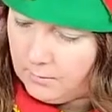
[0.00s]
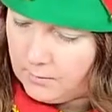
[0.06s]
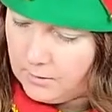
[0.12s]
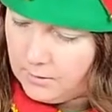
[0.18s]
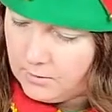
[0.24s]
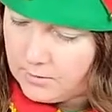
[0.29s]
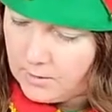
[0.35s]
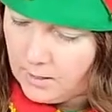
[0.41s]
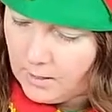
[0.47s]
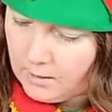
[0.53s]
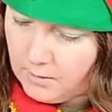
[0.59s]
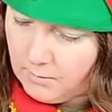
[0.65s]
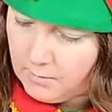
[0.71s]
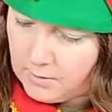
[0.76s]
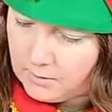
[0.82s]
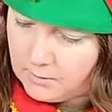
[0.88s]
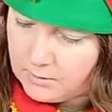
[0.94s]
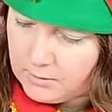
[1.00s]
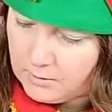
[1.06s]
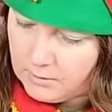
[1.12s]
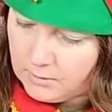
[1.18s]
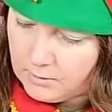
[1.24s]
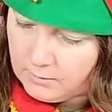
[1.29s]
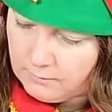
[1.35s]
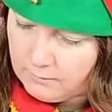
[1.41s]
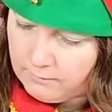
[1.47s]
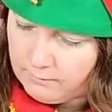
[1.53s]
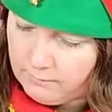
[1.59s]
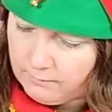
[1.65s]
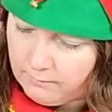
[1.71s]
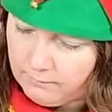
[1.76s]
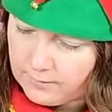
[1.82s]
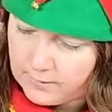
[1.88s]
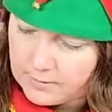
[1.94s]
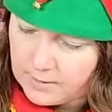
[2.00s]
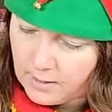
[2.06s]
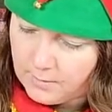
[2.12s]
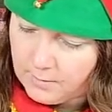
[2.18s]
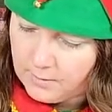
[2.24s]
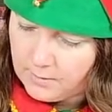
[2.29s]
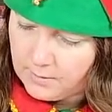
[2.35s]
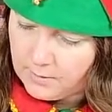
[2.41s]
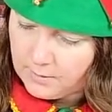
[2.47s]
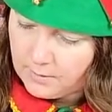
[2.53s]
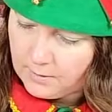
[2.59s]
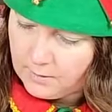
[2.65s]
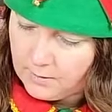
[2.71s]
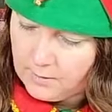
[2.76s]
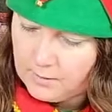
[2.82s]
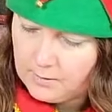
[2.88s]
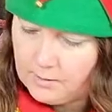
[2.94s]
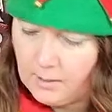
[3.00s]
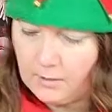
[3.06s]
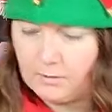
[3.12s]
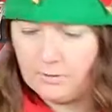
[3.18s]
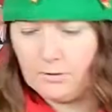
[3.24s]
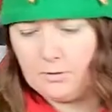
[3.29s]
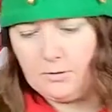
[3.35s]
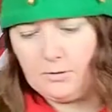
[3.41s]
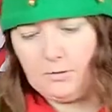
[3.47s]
to use that in the middle too to fix up the extras.